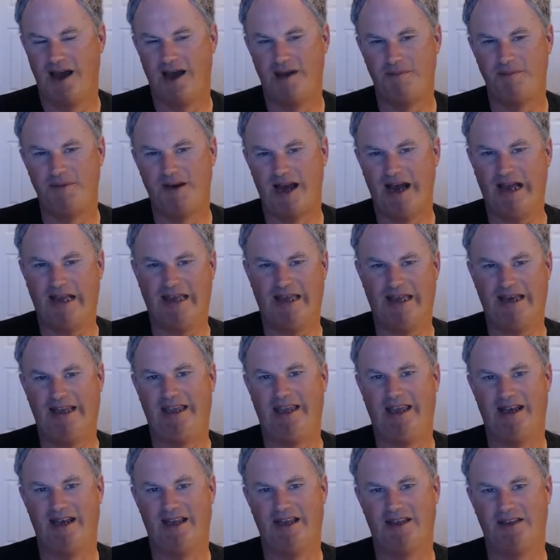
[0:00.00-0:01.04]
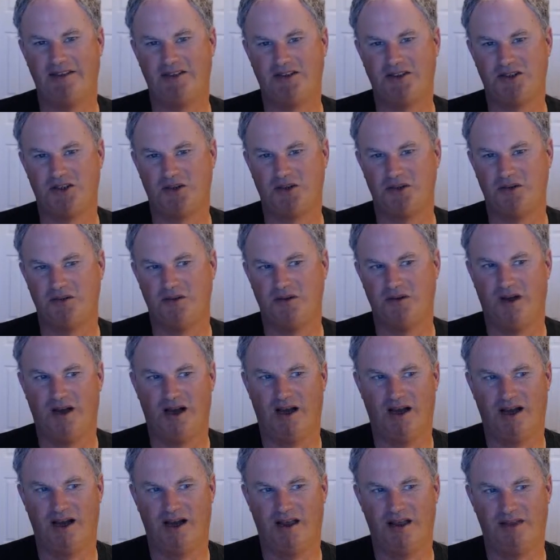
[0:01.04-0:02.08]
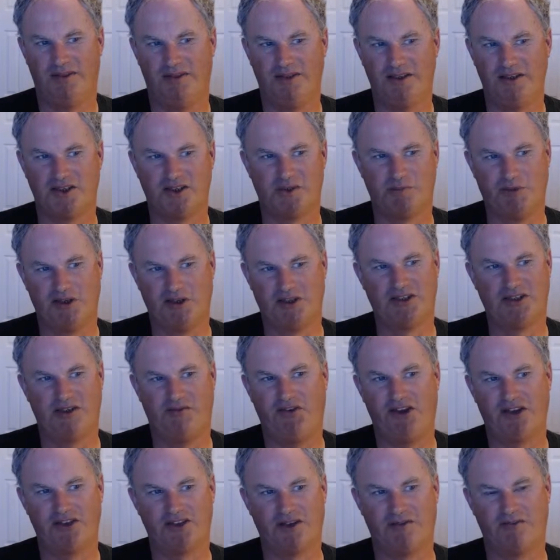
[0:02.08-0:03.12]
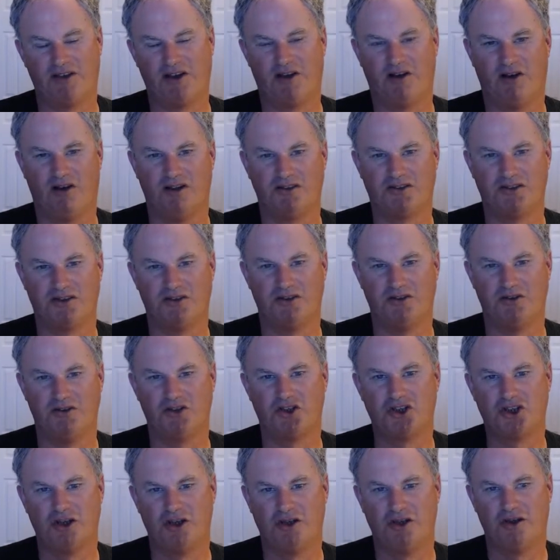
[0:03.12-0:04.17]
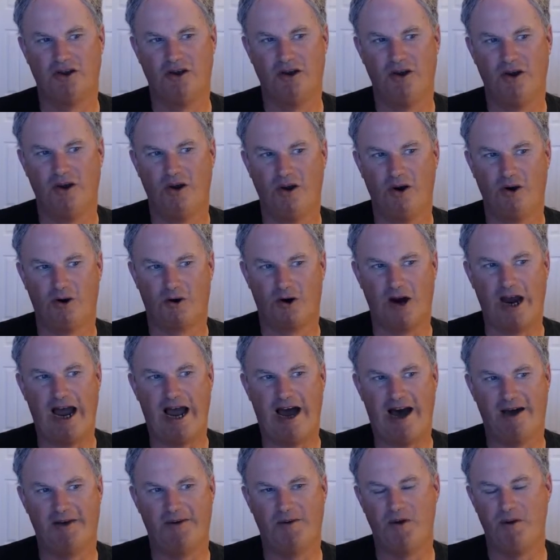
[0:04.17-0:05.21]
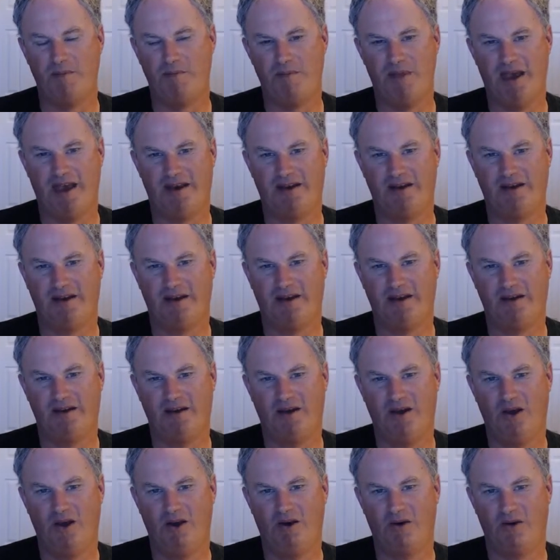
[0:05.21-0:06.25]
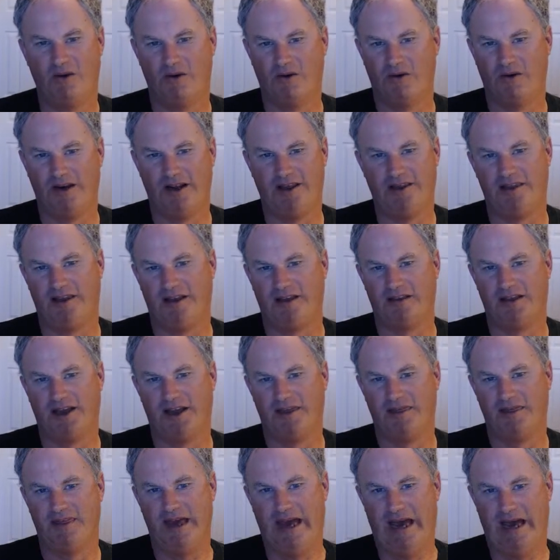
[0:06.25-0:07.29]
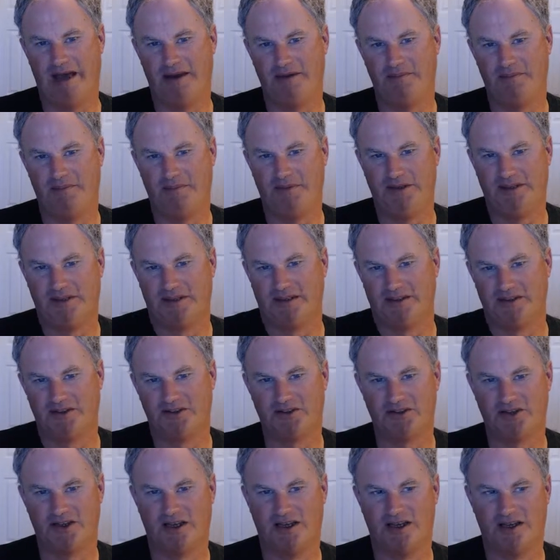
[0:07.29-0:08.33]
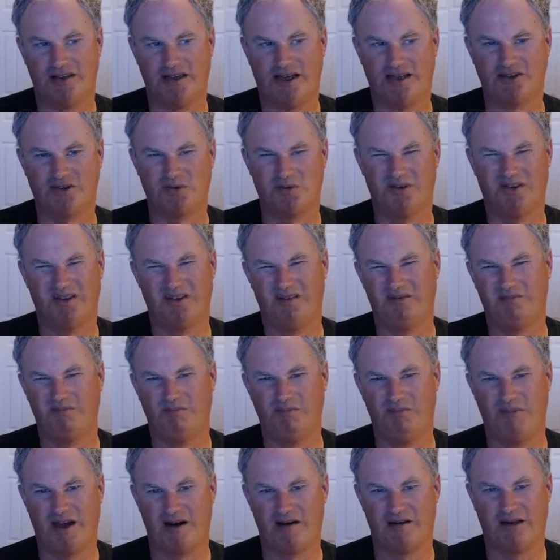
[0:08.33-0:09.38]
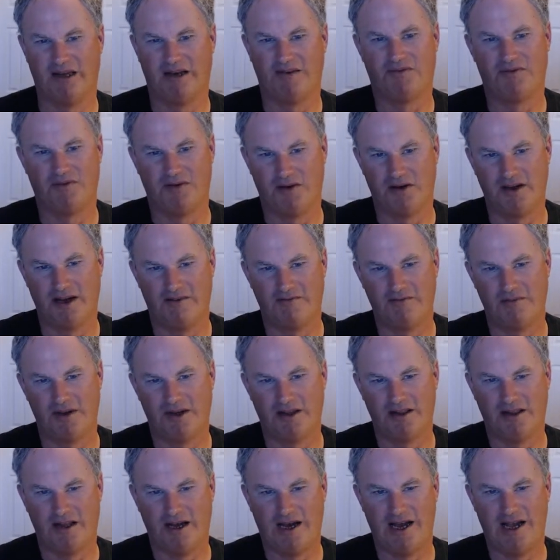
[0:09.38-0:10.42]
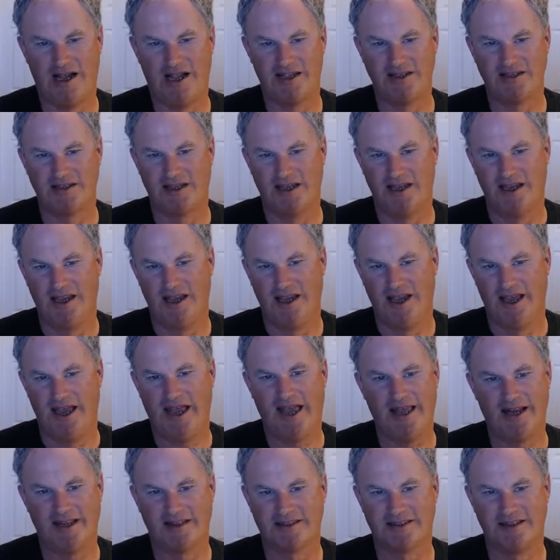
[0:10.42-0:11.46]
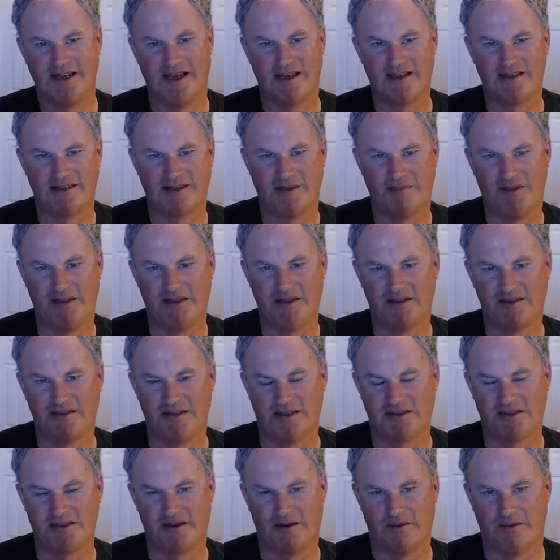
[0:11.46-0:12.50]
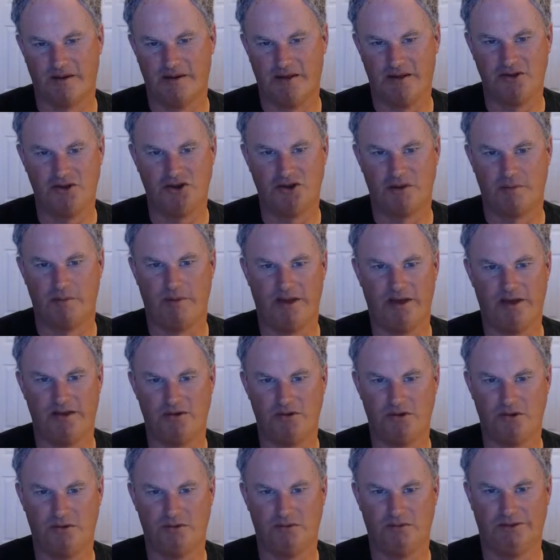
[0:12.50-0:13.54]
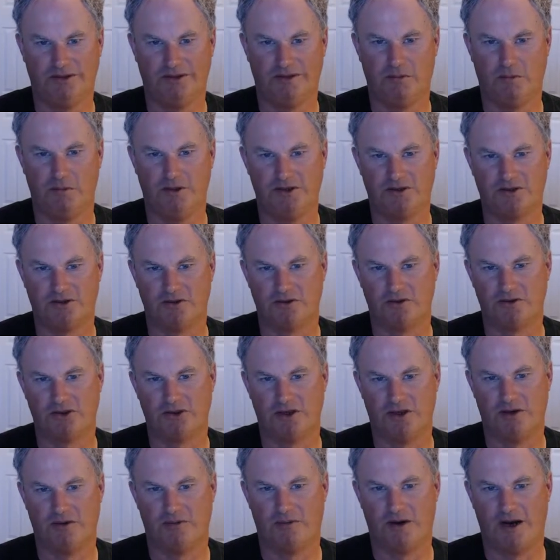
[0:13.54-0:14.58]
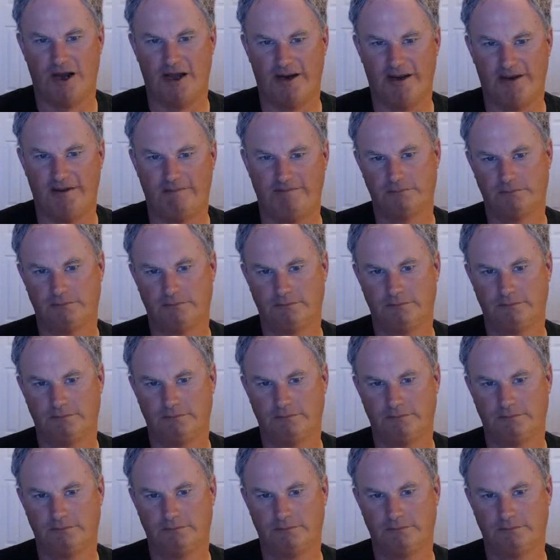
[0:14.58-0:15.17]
I'm not going to get into the specifics of the Constitution or how to amend it or anything like that, because that's really better left for government class, and it's not something that's necessarily germane to legal research and writing.